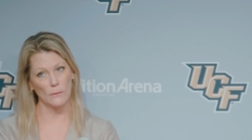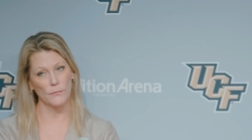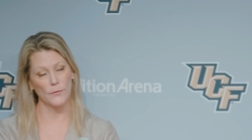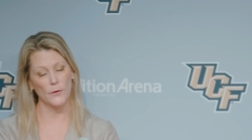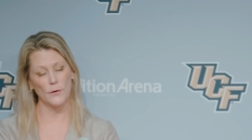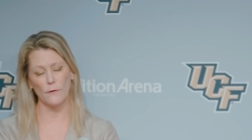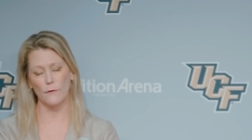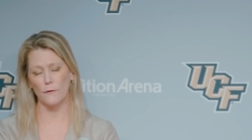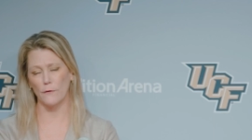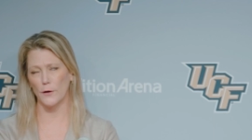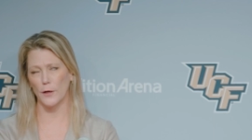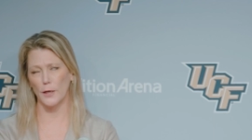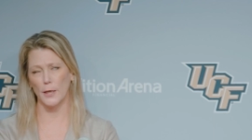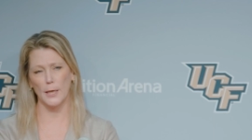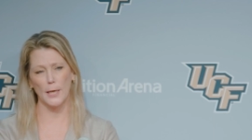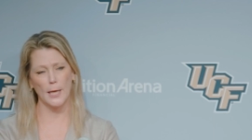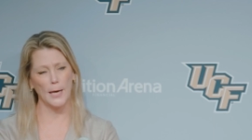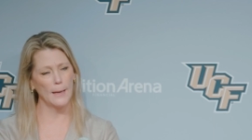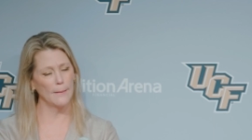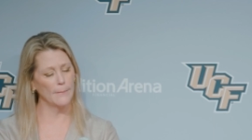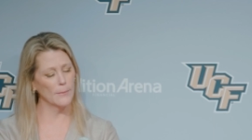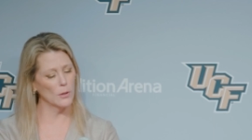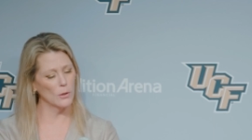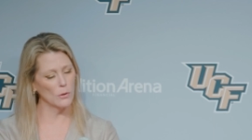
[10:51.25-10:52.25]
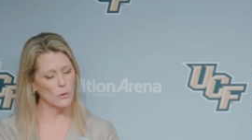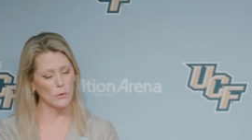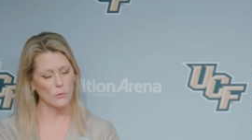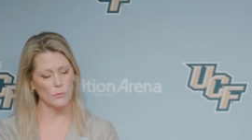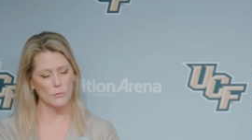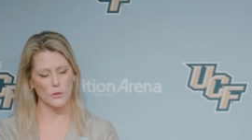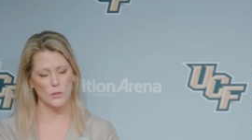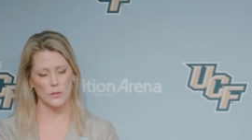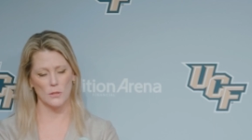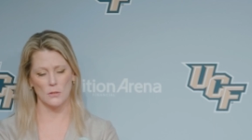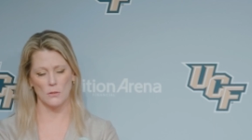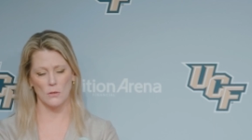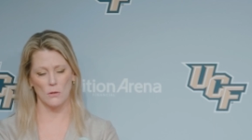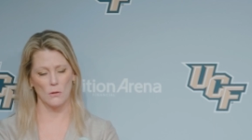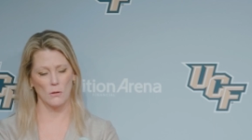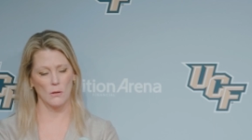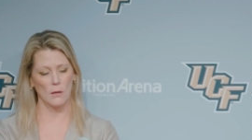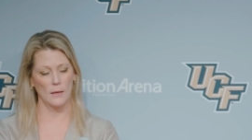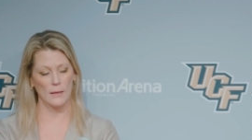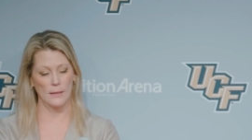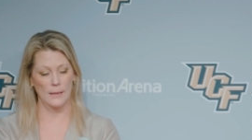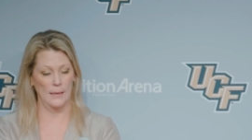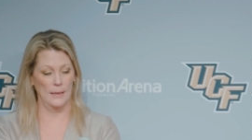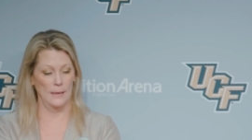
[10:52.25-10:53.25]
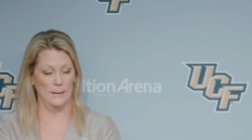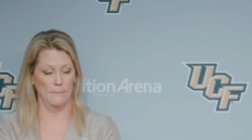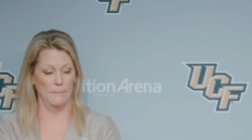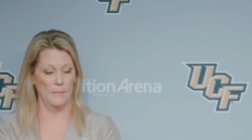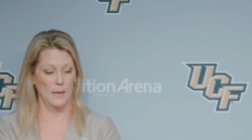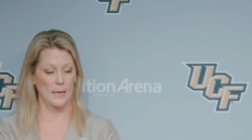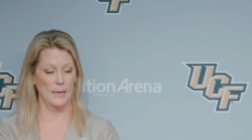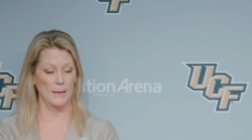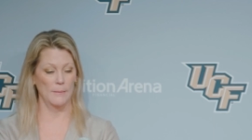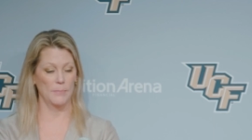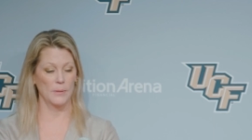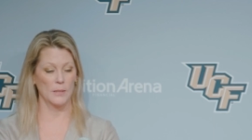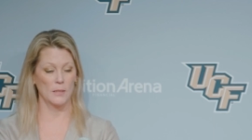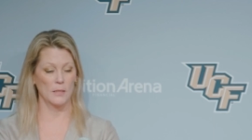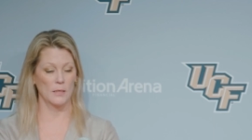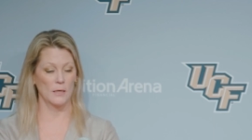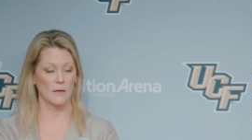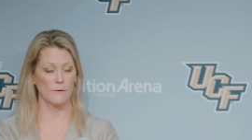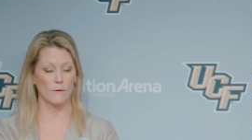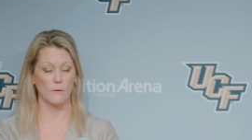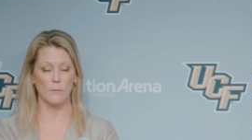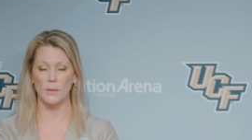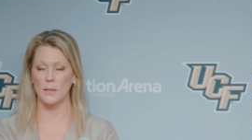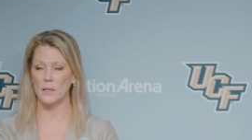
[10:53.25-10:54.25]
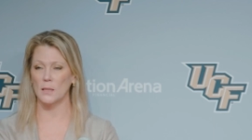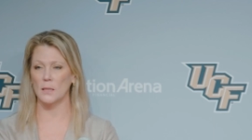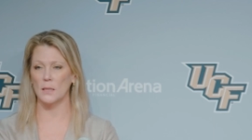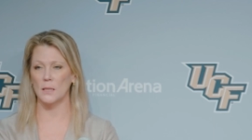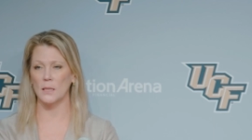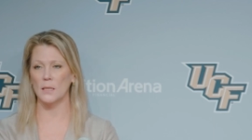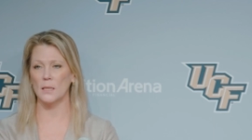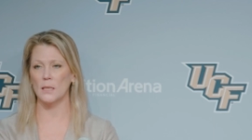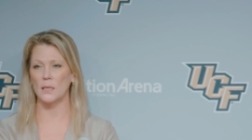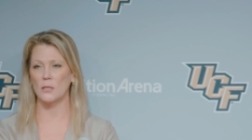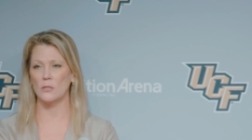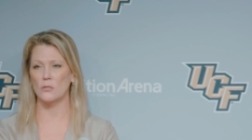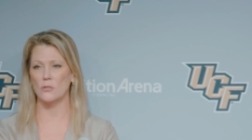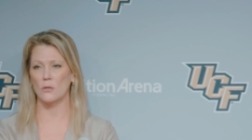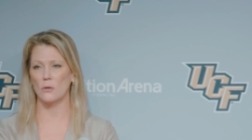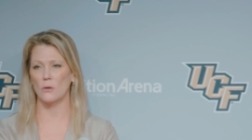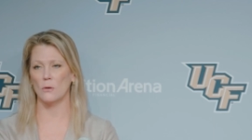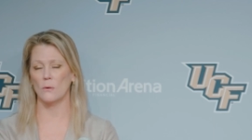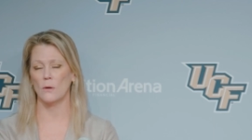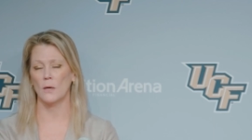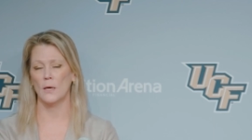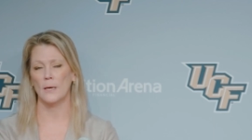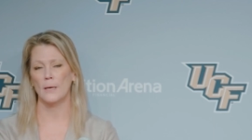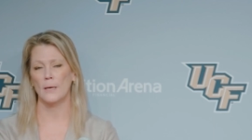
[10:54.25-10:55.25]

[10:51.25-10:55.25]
They're phenomenal coaches. All in my opinion, everybody in the league. So